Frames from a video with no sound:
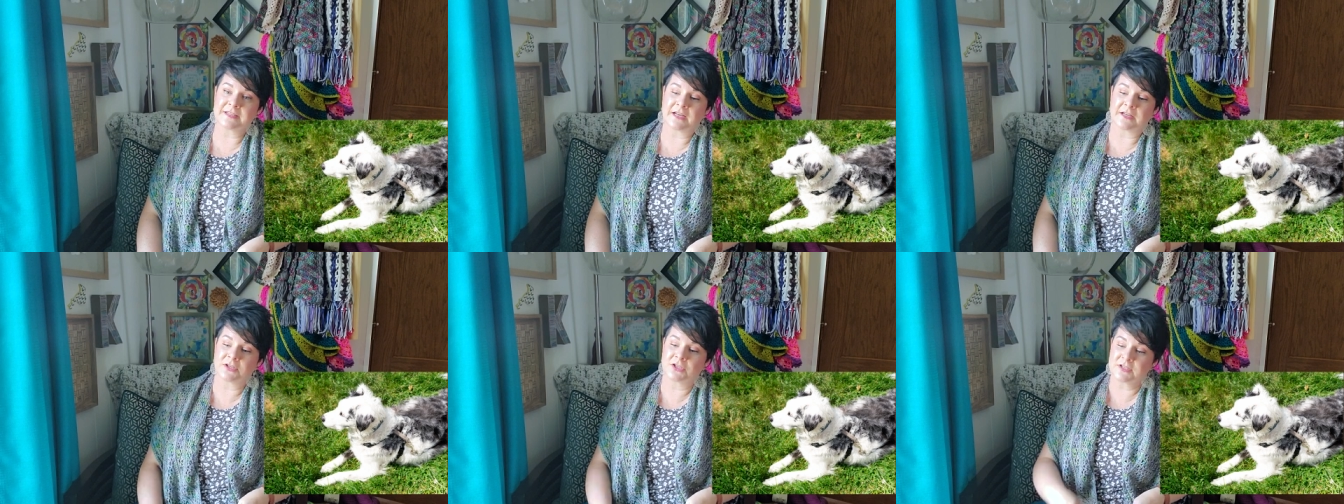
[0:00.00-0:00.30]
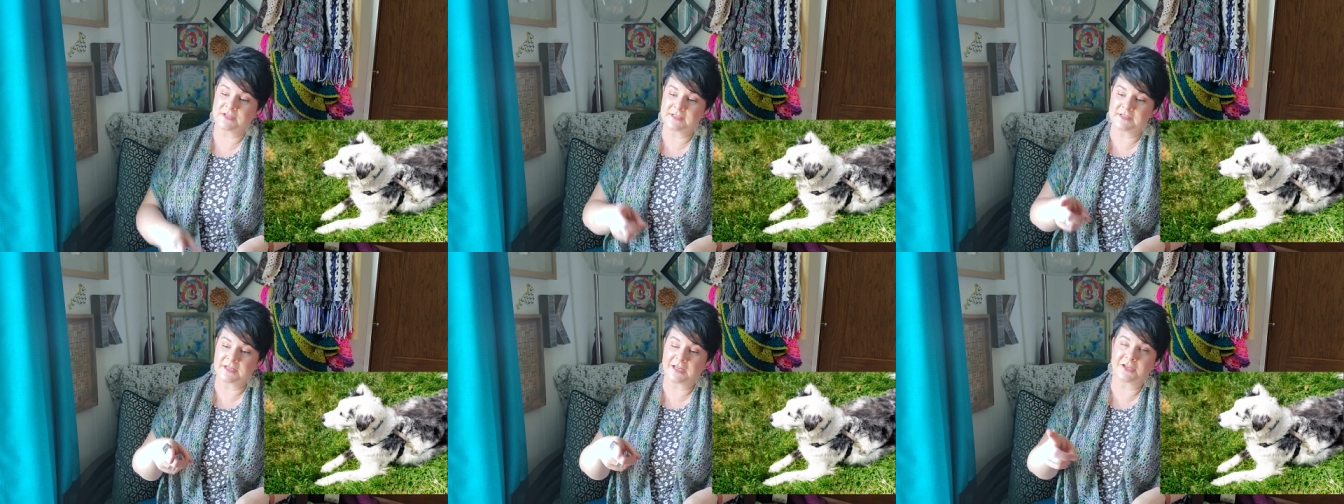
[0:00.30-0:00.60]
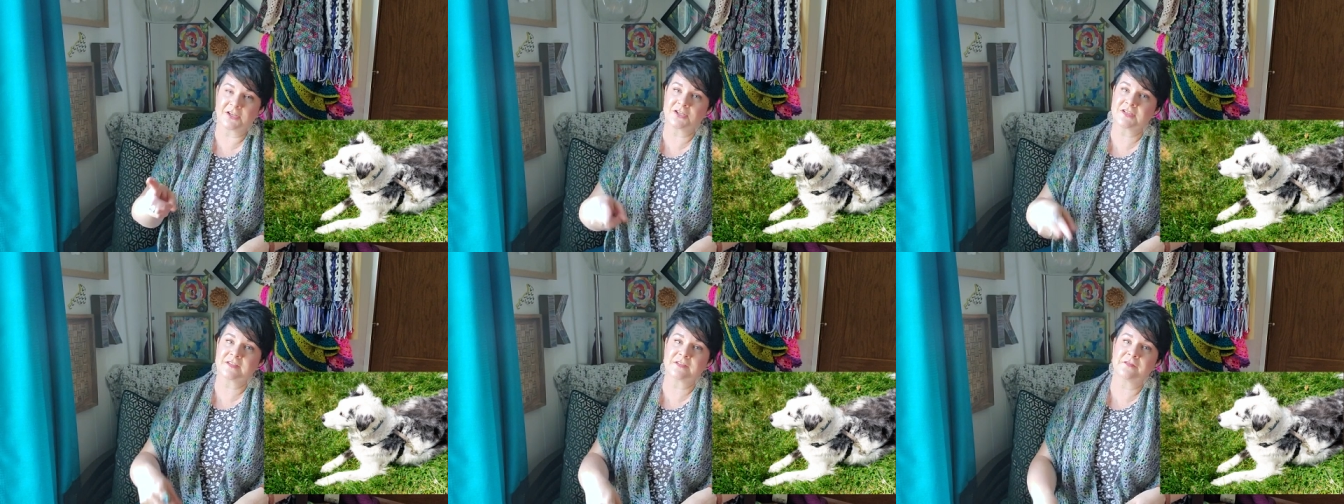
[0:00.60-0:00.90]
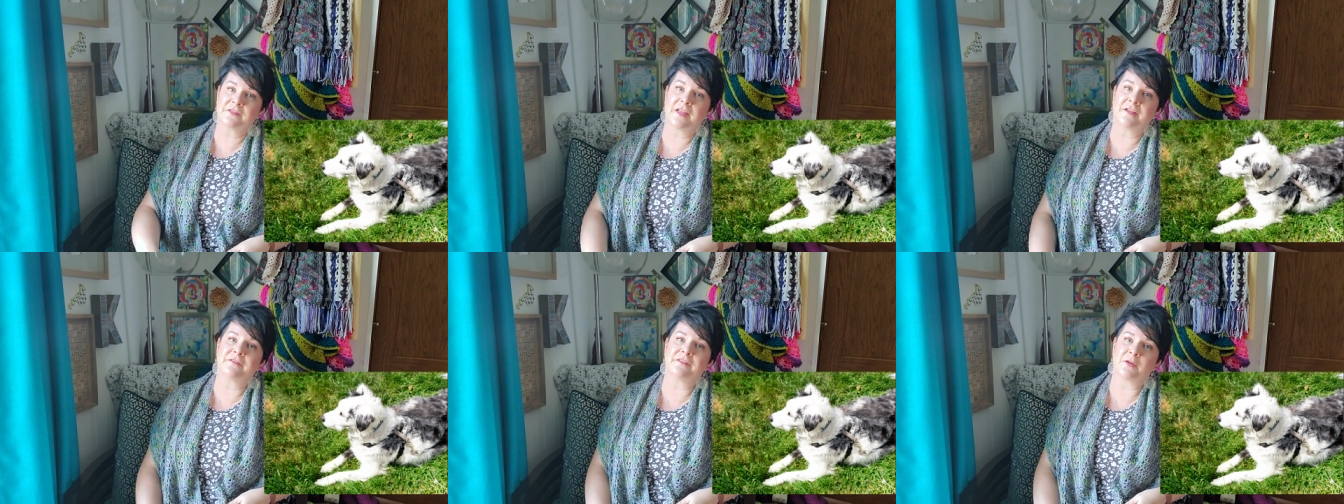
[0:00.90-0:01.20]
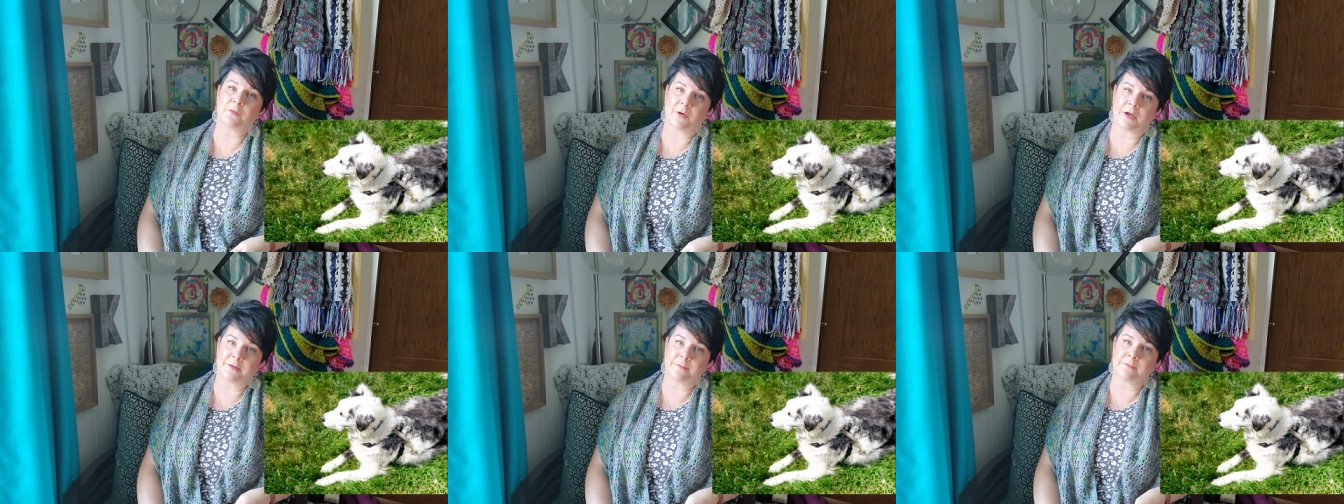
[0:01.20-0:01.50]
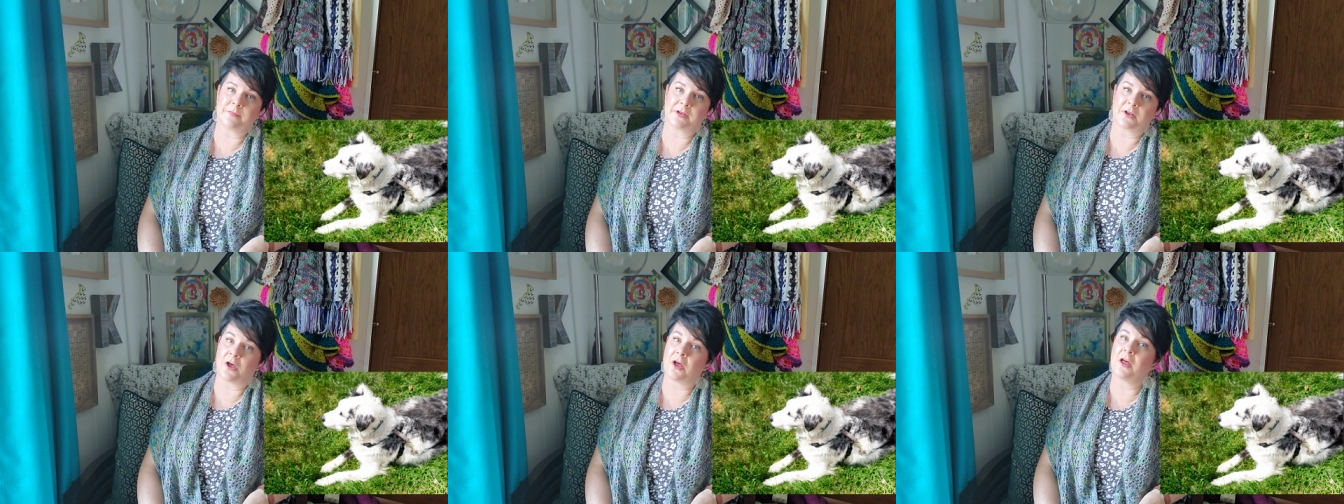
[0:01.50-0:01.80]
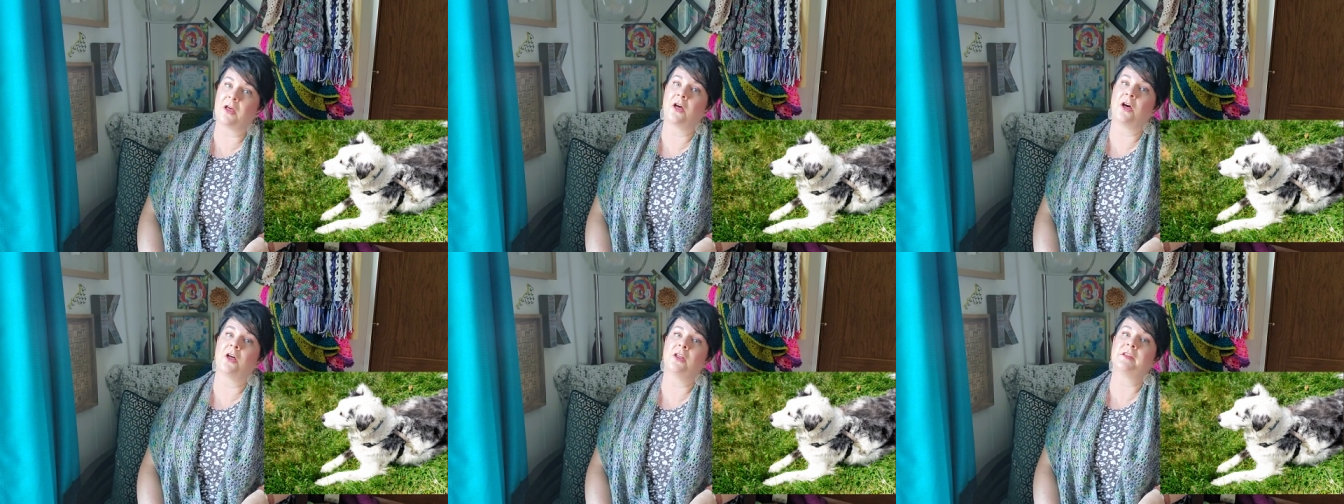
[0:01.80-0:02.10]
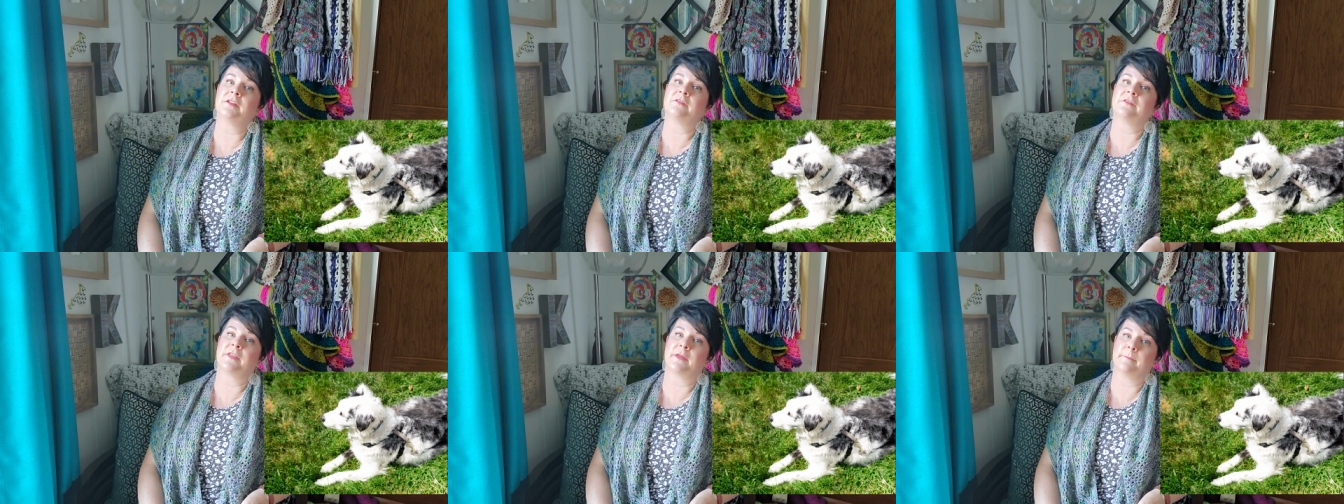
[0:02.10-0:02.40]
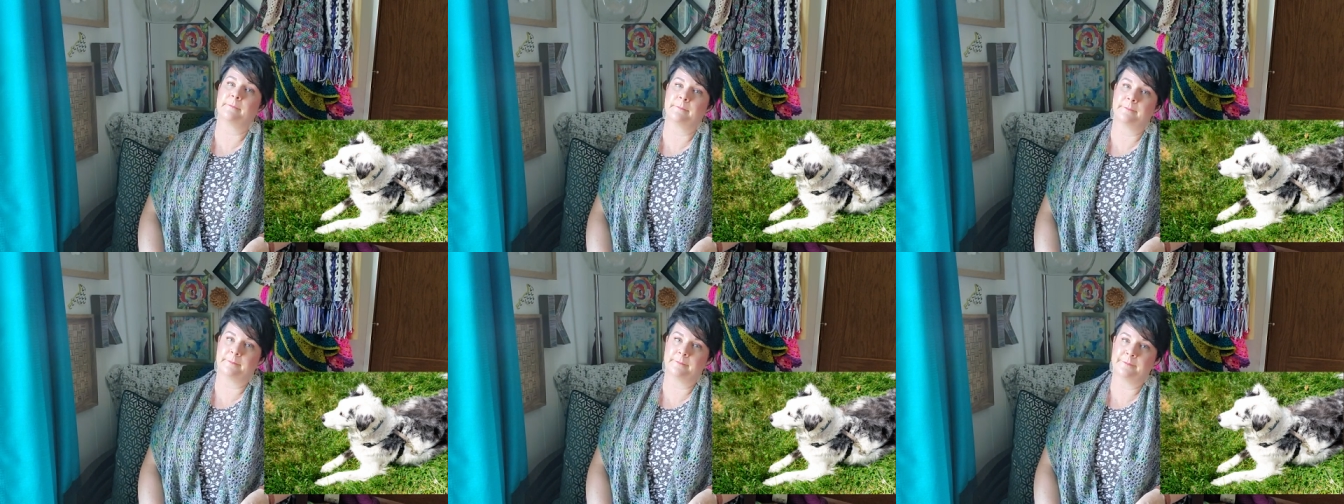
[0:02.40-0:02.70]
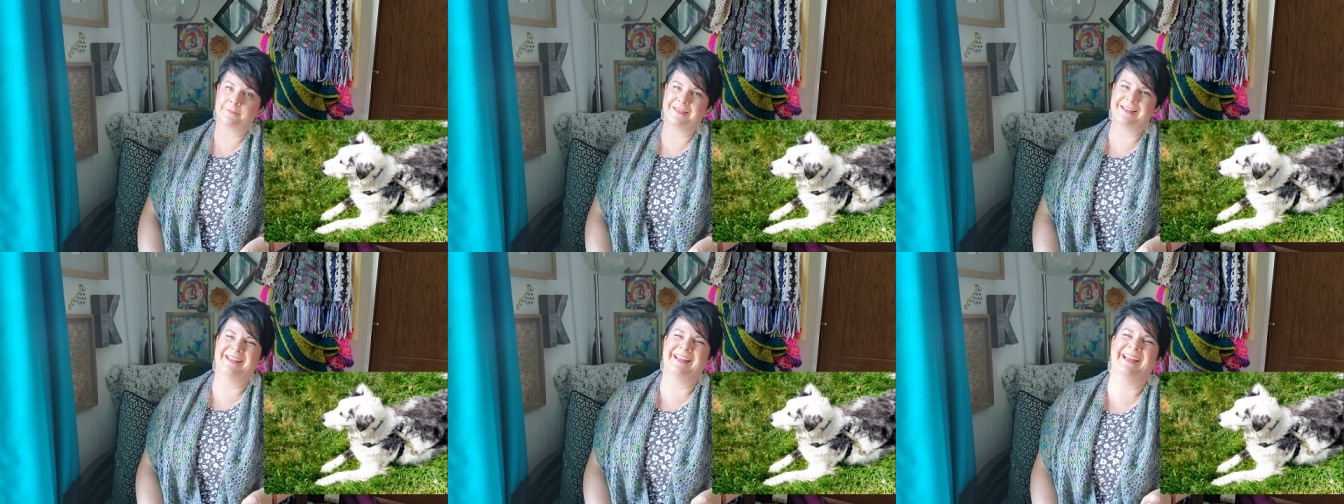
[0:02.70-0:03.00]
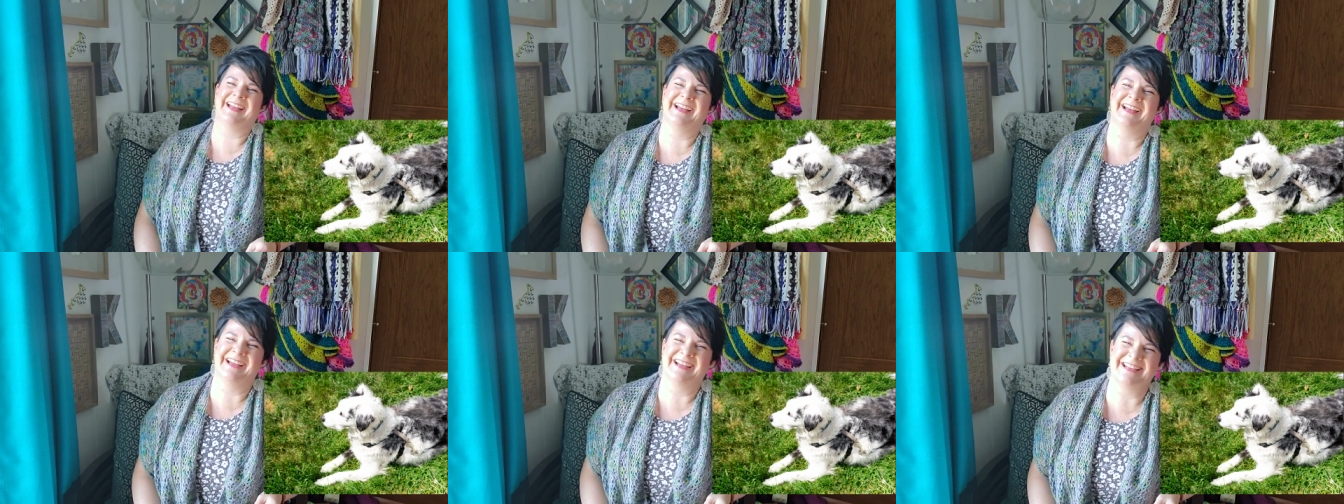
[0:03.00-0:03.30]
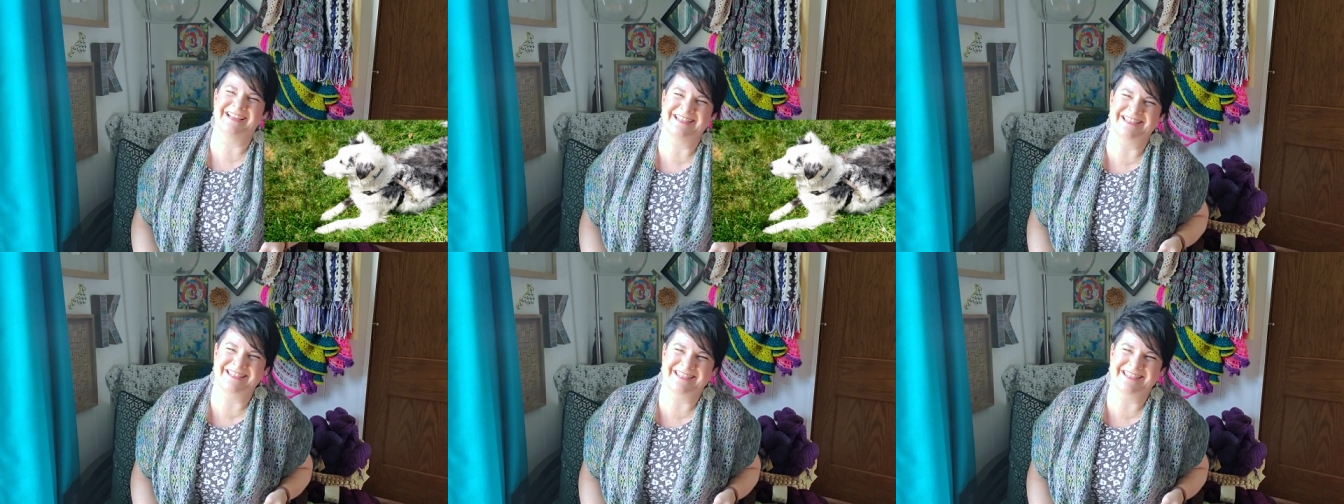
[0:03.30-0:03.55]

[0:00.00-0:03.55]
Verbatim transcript: not just not just the fluffy one, but all, all of them.